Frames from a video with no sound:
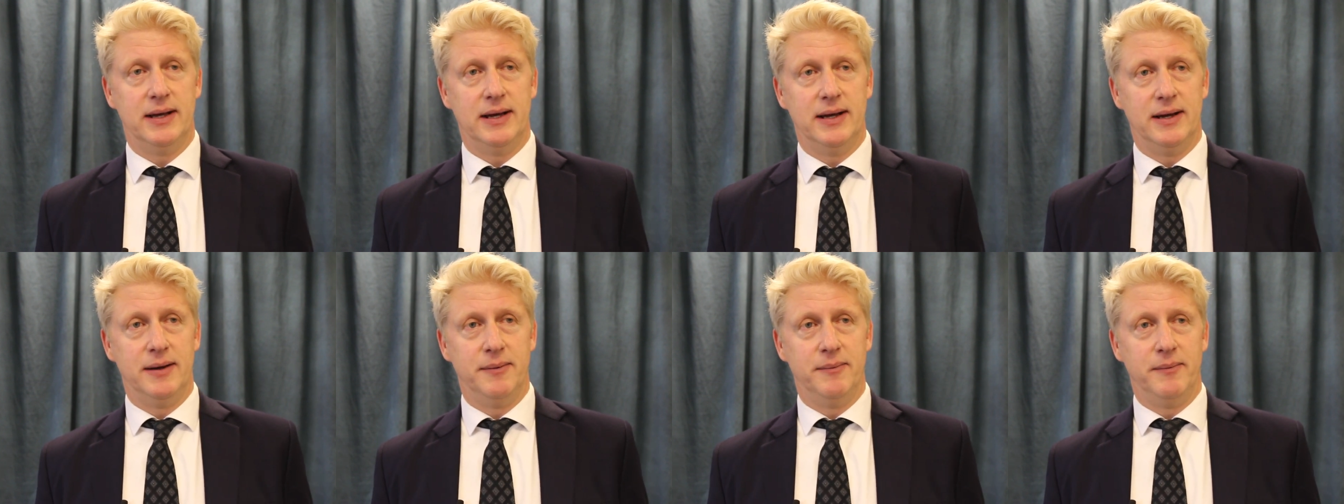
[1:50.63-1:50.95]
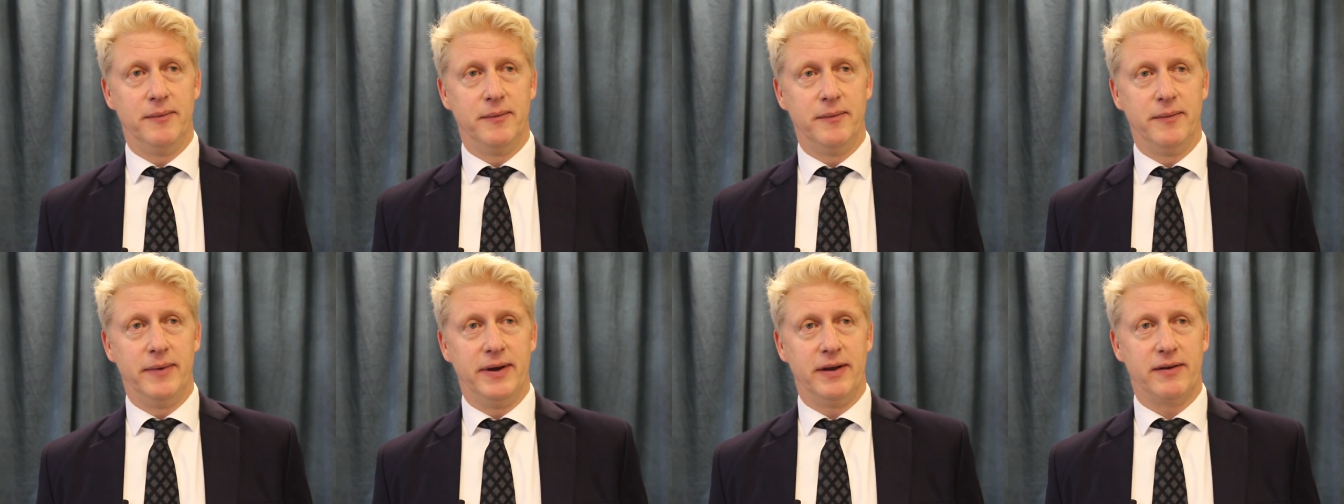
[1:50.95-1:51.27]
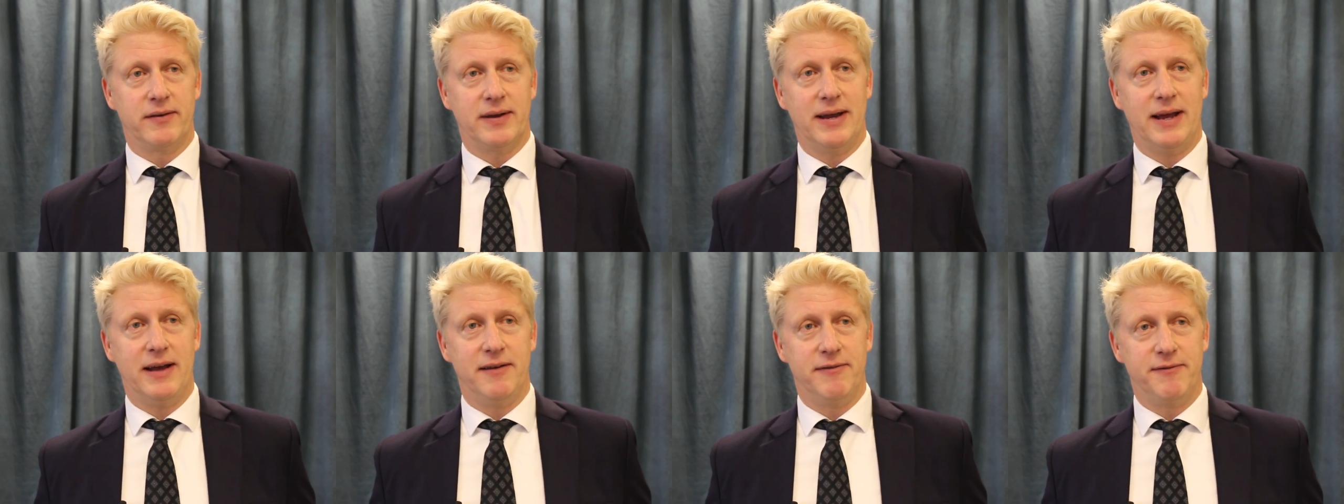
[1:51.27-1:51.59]
um,
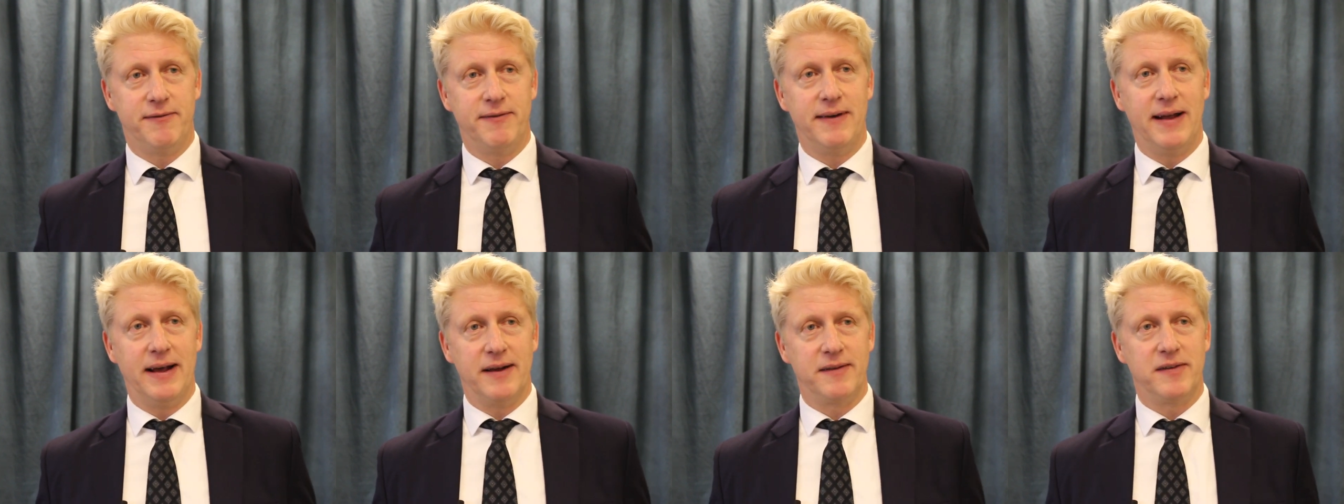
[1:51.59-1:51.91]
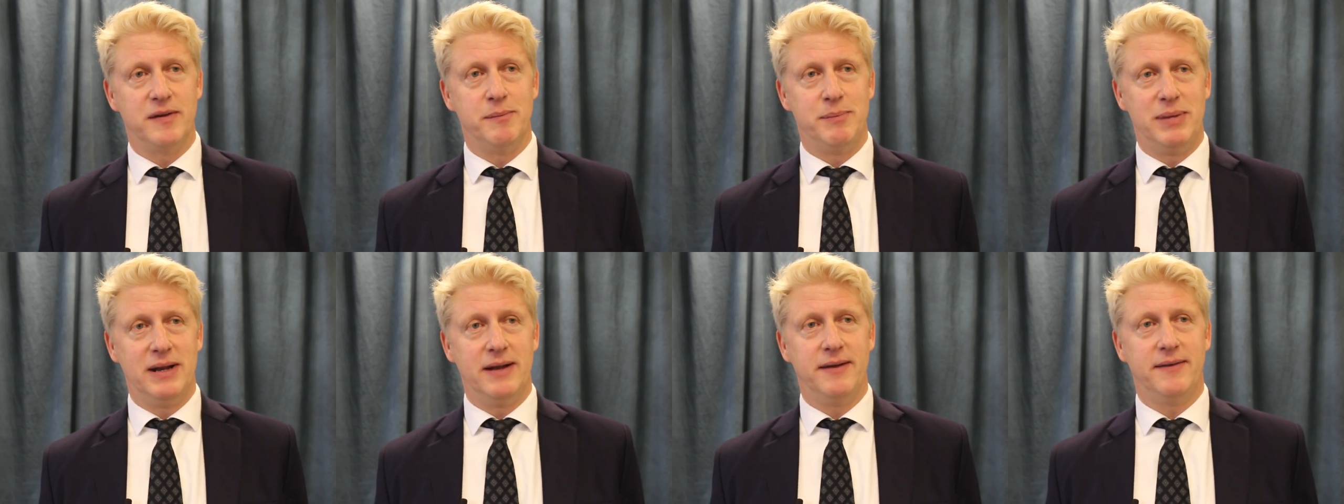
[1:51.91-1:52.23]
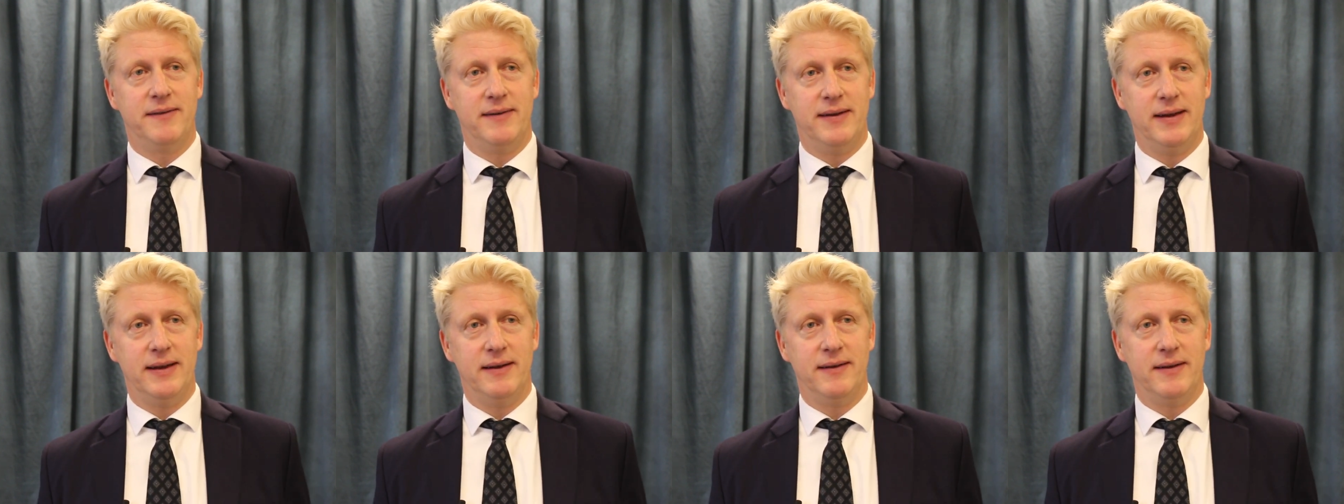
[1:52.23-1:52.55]
which have
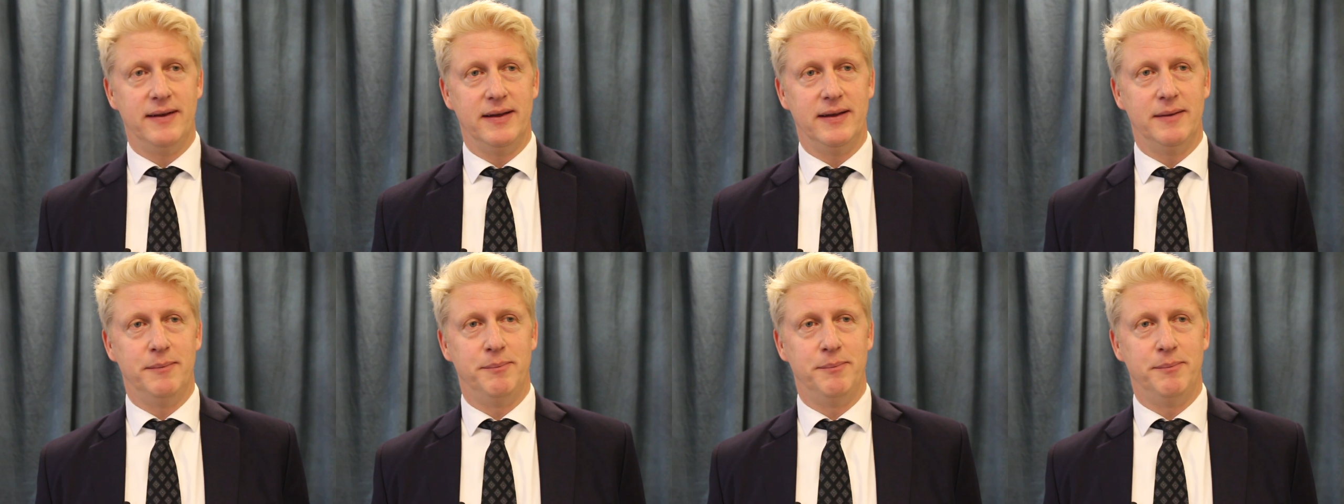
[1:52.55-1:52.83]
flexibility